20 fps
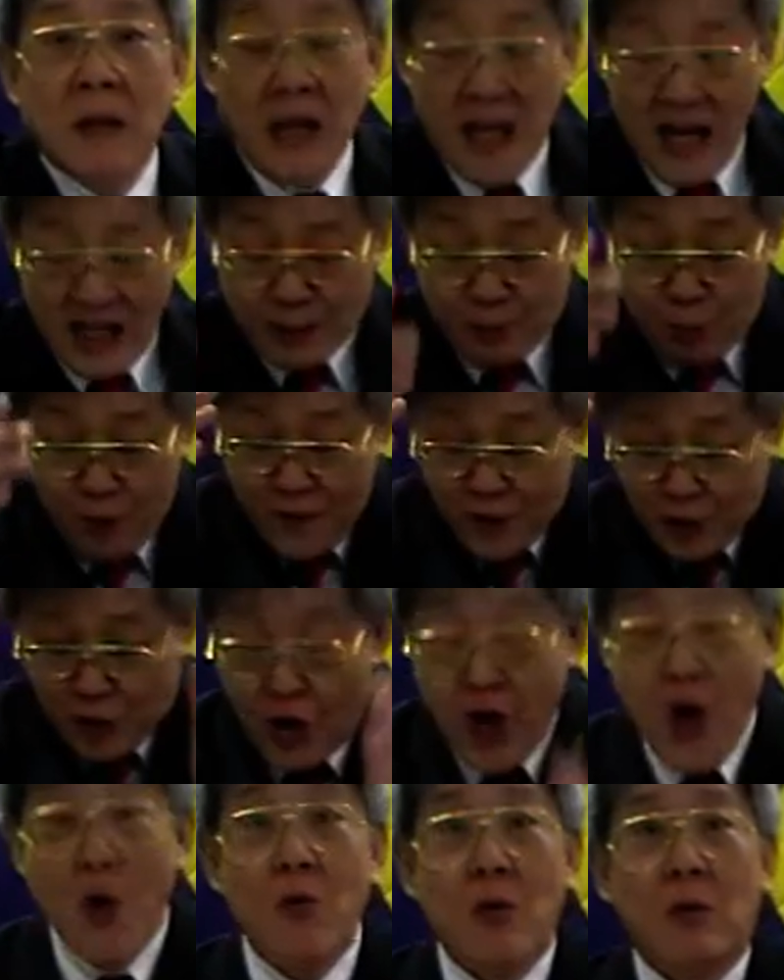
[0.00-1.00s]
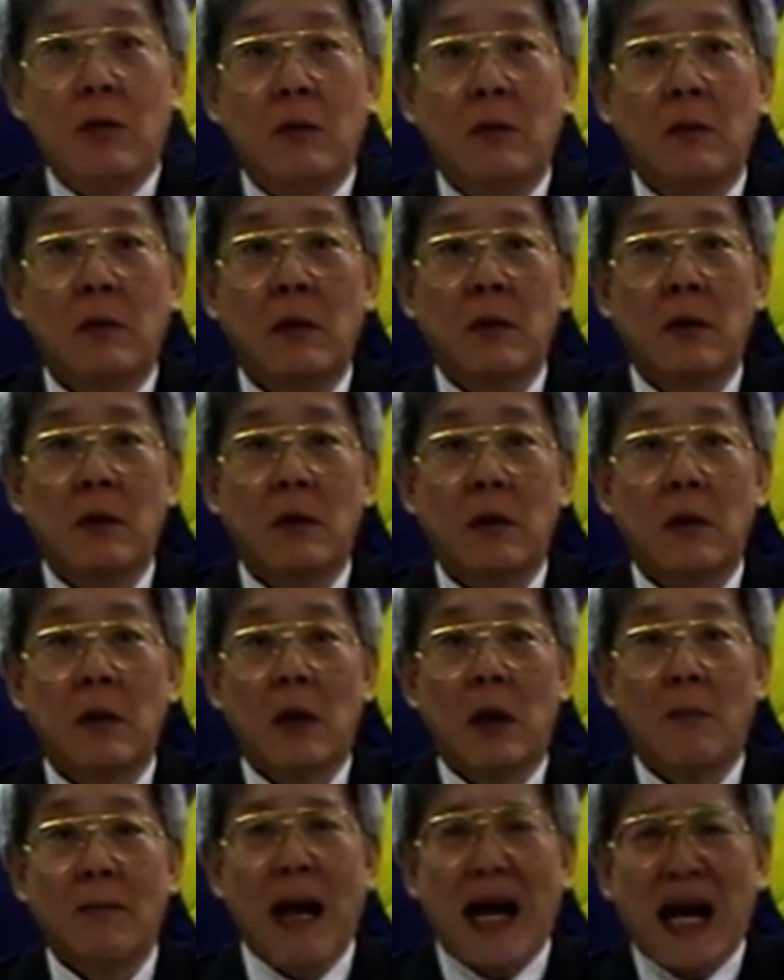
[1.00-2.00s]
is proven to you
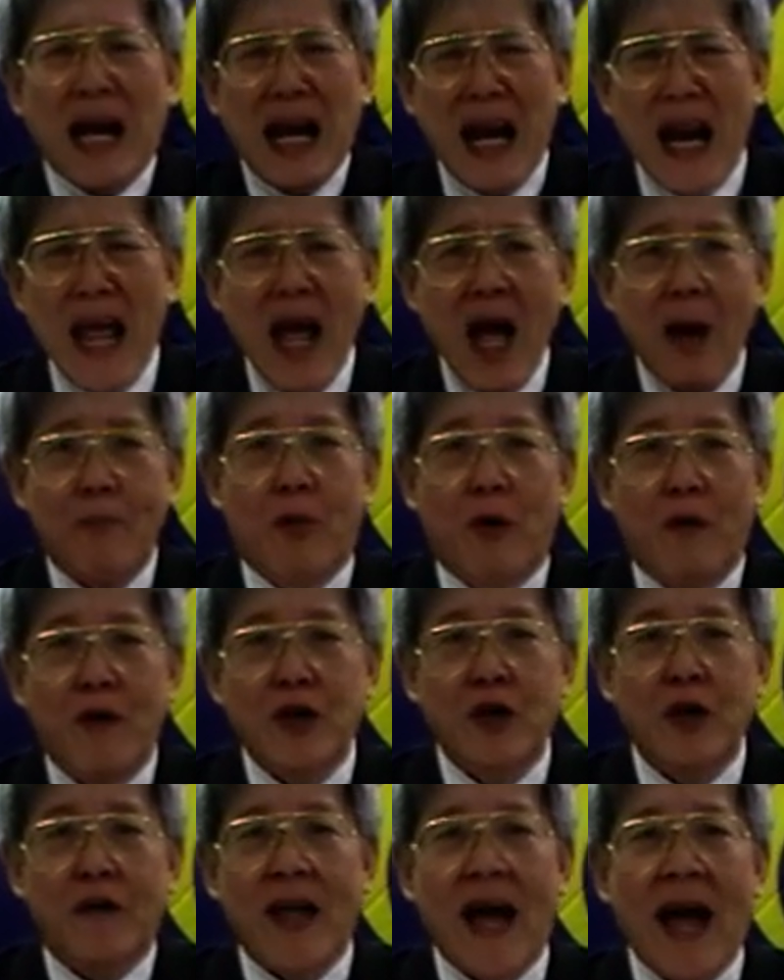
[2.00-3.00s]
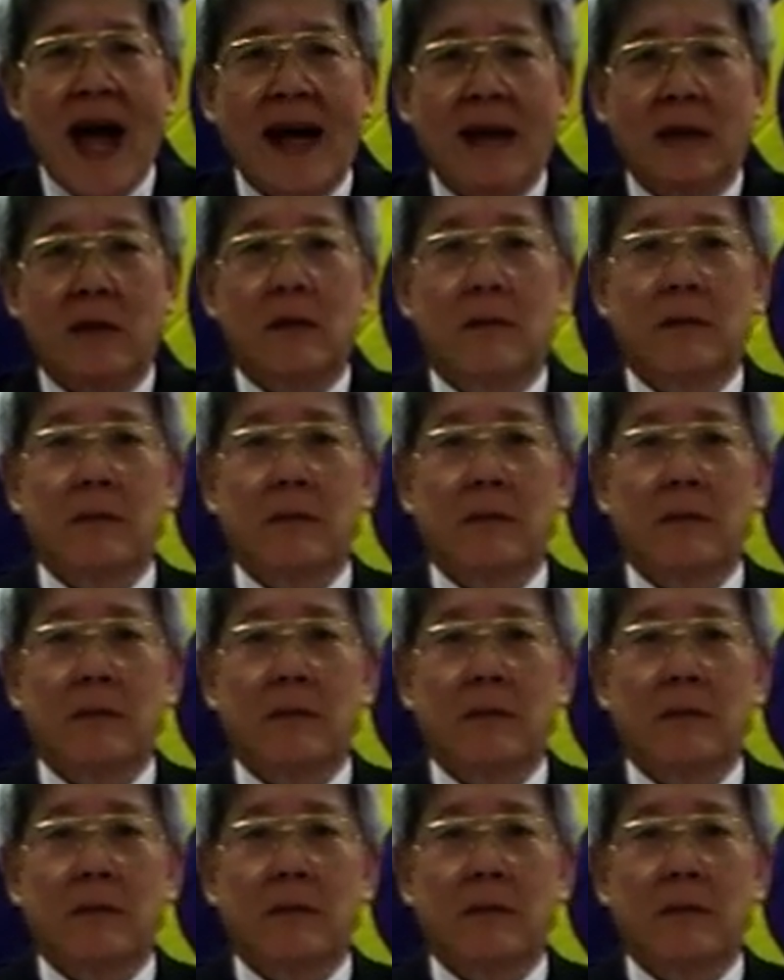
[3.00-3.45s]
by clear provision of the Act.